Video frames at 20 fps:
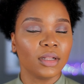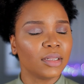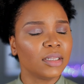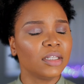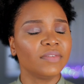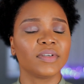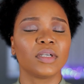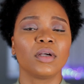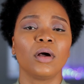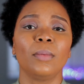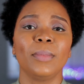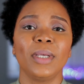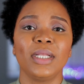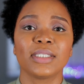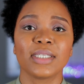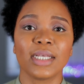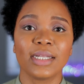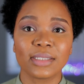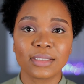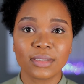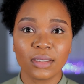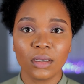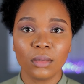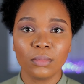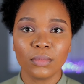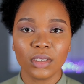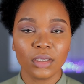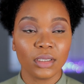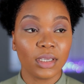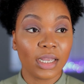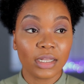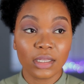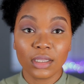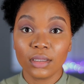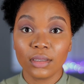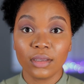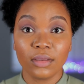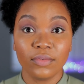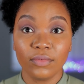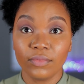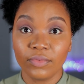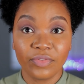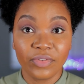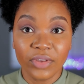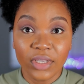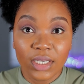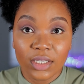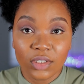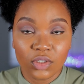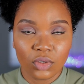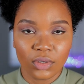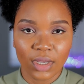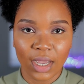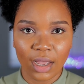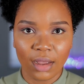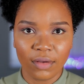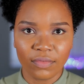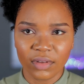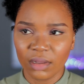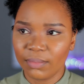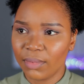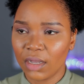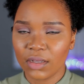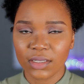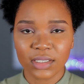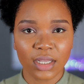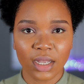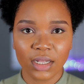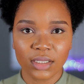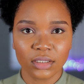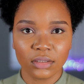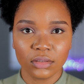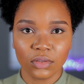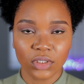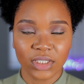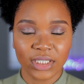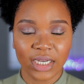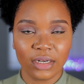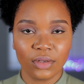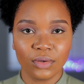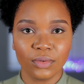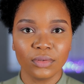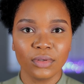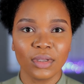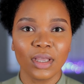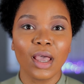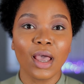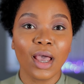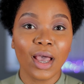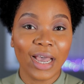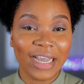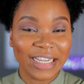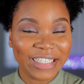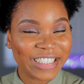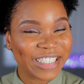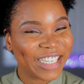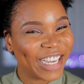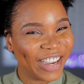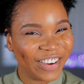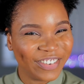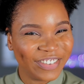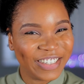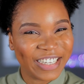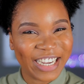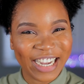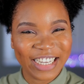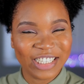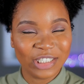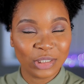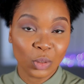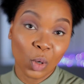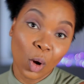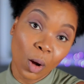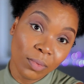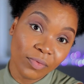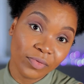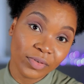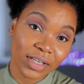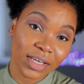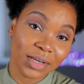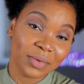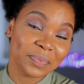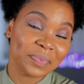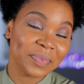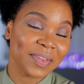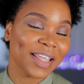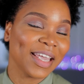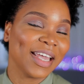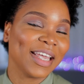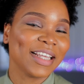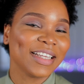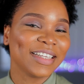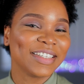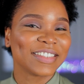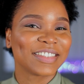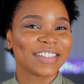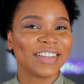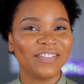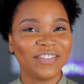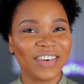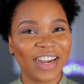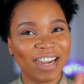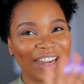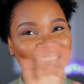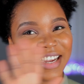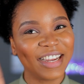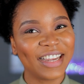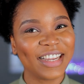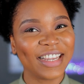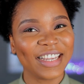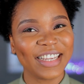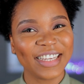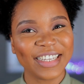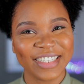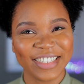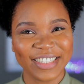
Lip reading: Leave a comment and tell me any fears you have about starting your channel, and I will guide you, hopefully. Okay, bye.